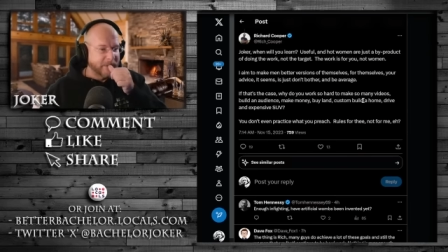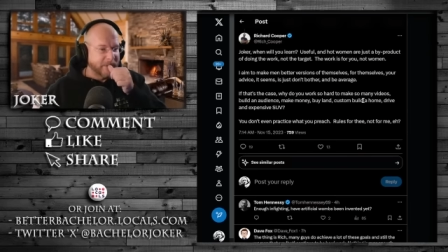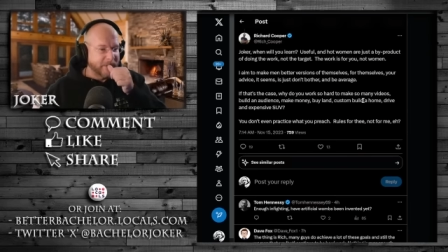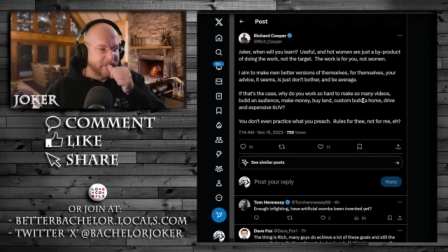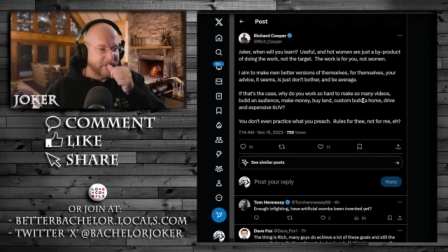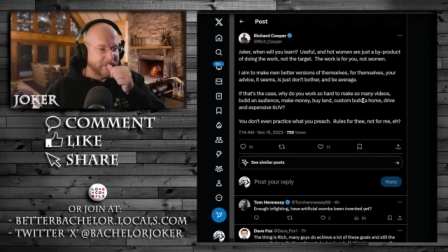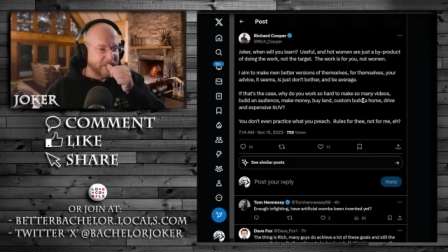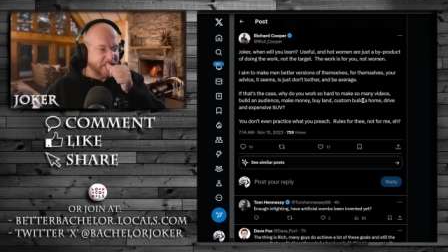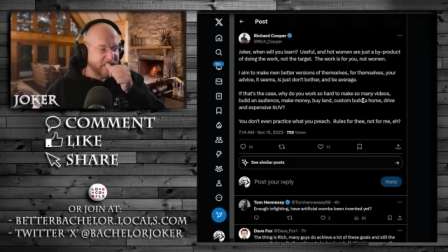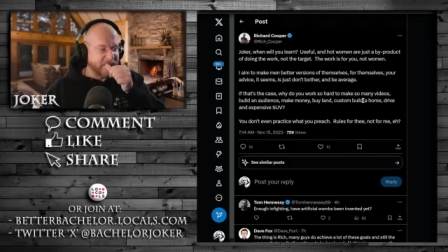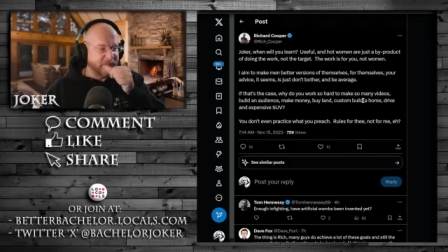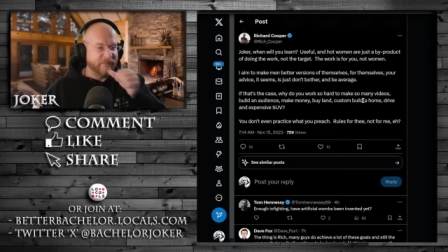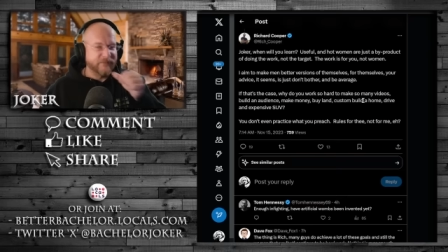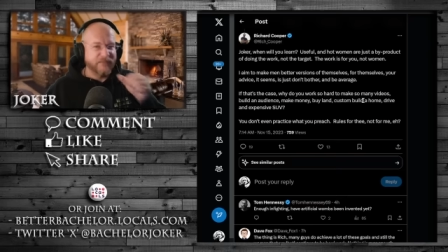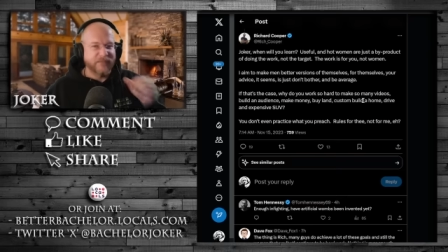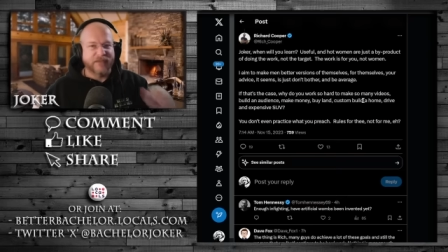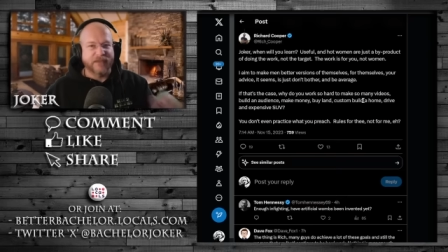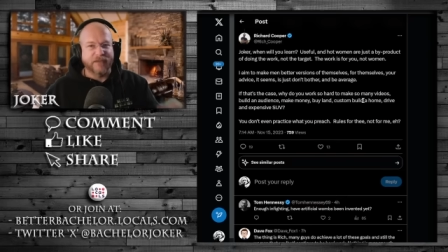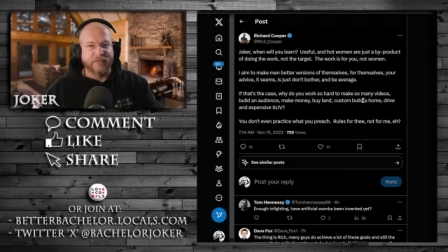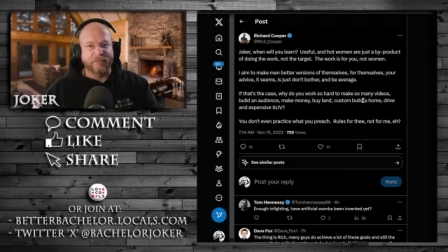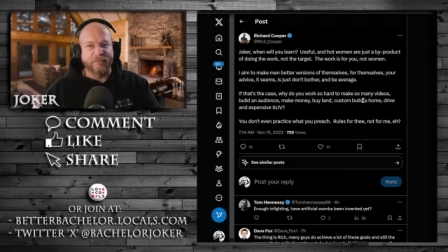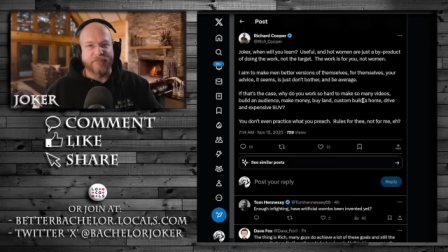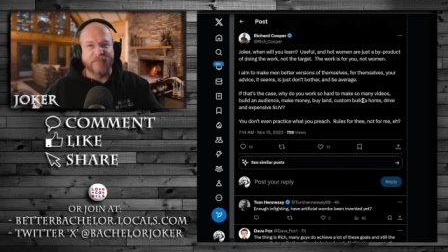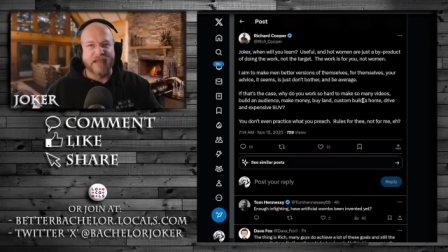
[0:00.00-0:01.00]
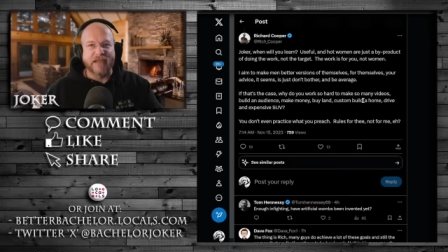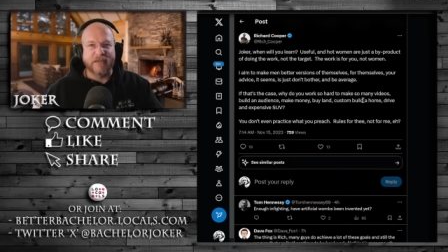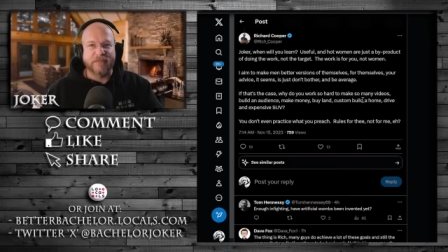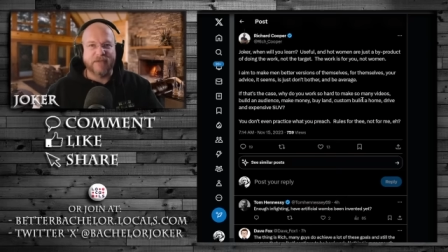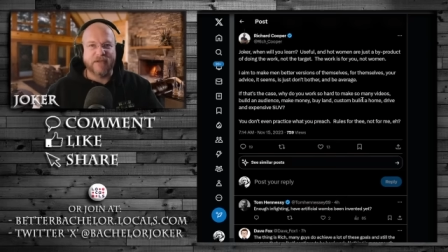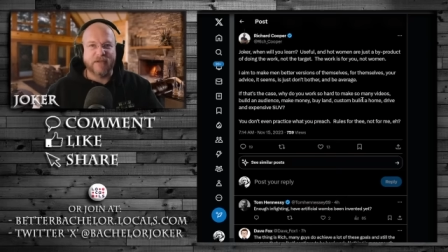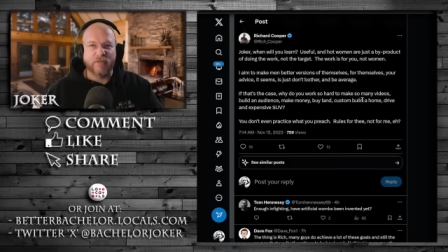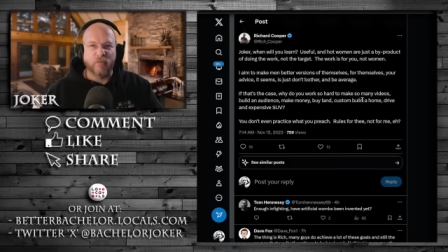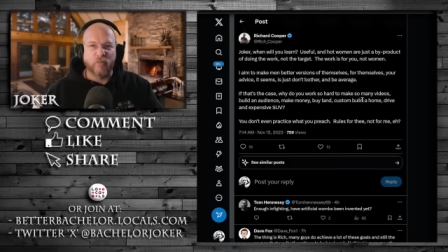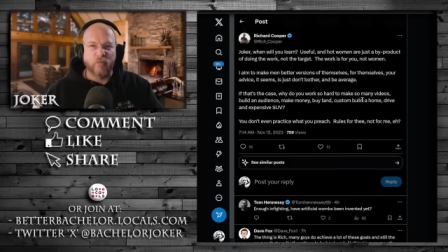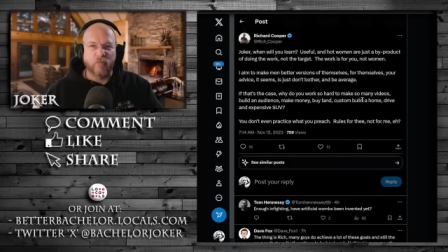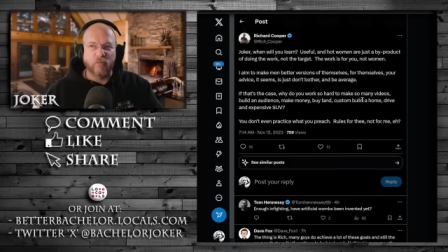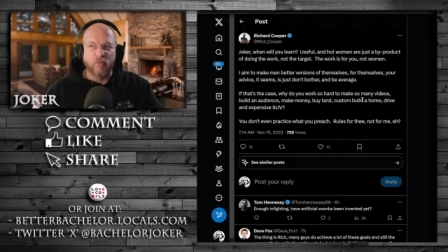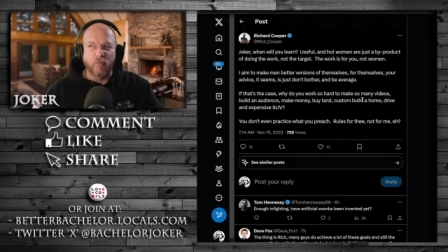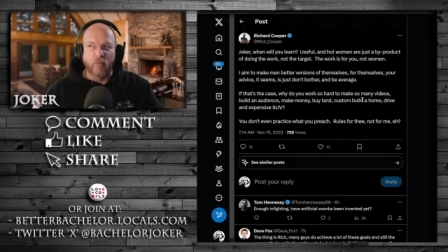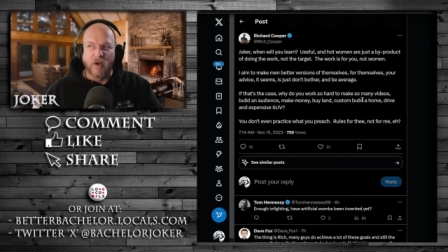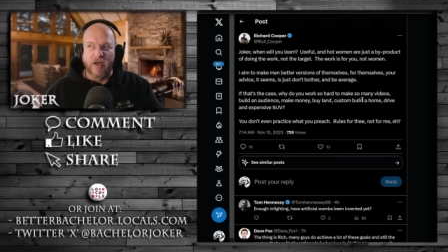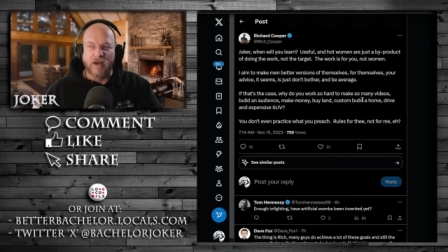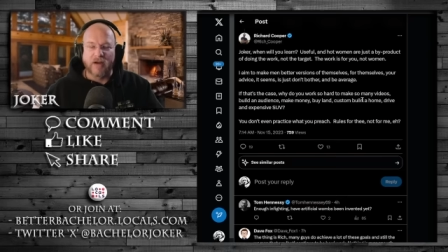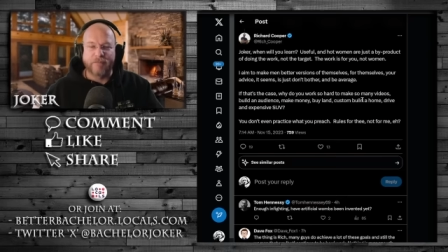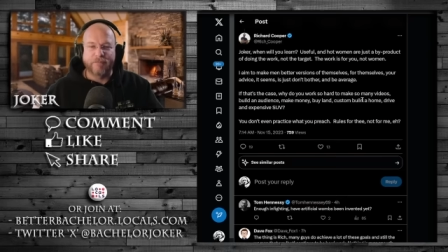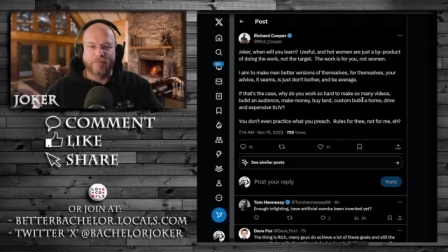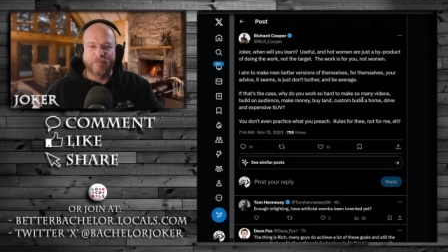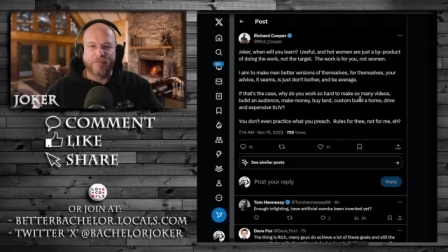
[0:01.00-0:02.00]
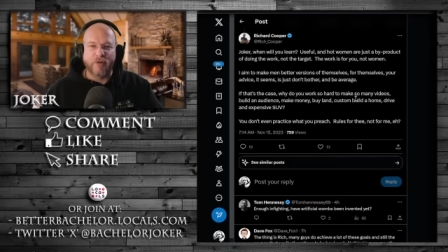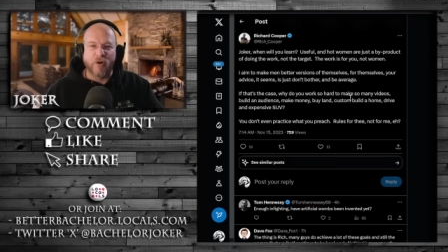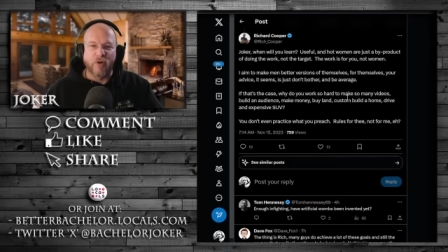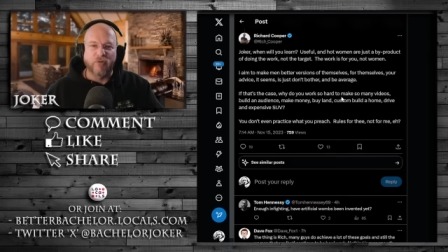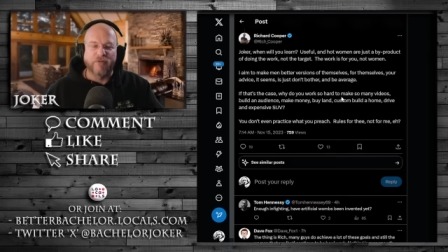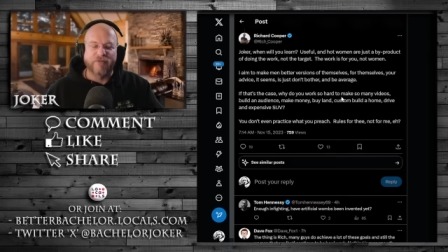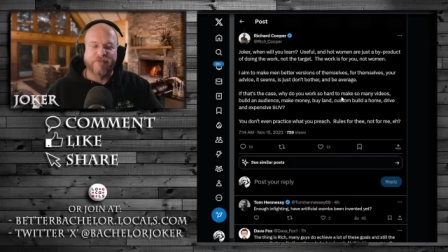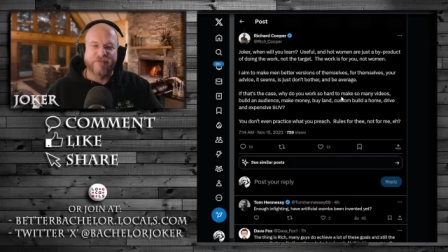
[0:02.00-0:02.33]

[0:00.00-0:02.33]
that maybe want to poke